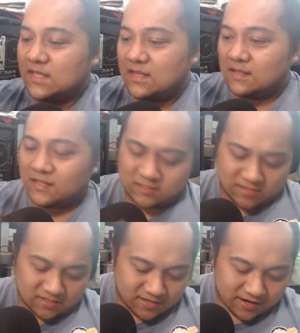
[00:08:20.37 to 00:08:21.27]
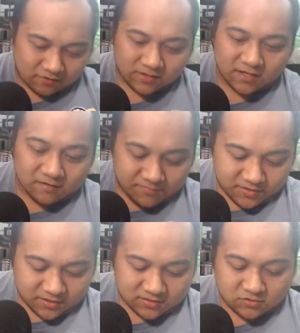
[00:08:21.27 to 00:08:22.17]
let's test that out later,
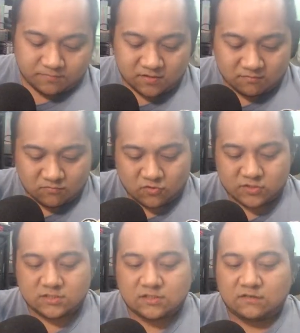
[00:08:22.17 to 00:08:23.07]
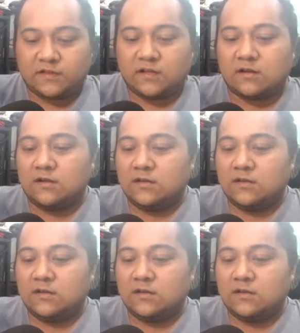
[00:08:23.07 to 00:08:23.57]
but let's open up more stuff here.